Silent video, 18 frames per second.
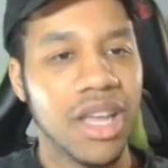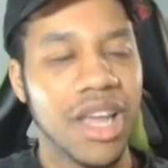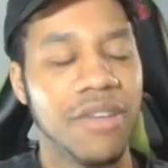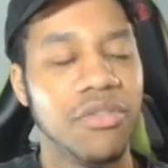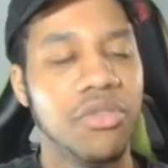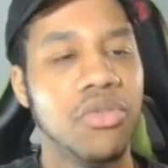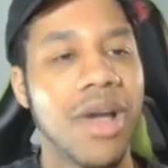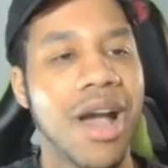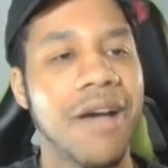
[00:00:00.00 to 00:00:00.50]
If
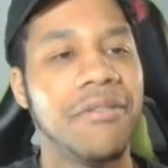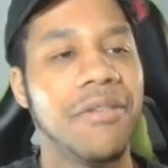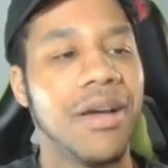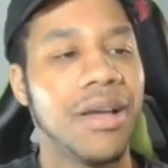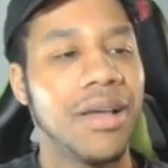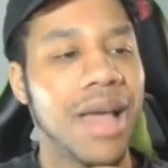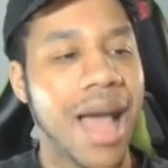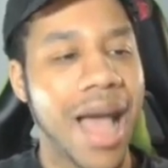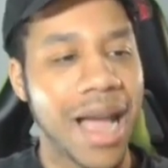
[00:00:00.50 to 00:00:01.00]
you have
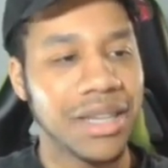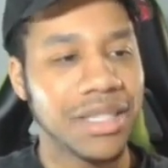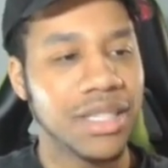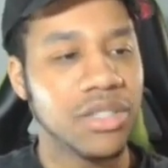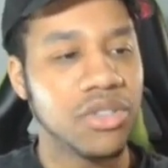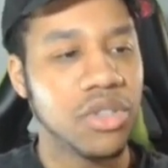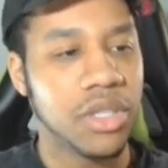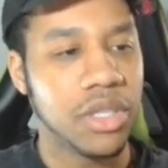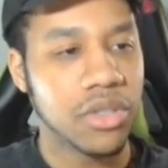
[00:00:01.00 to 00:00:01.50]
access
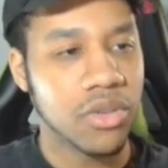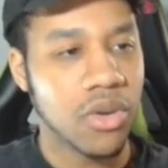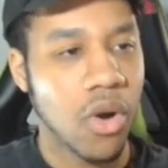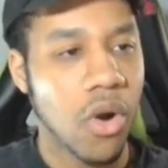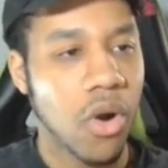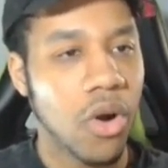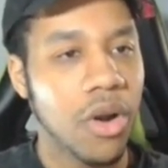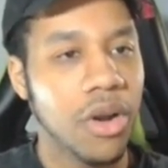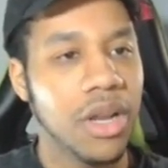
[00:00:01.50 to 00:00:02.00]
to this
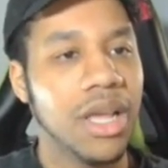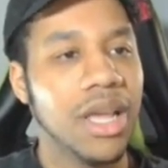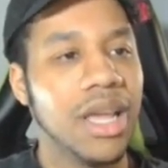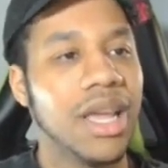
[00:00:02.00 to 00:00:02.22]
card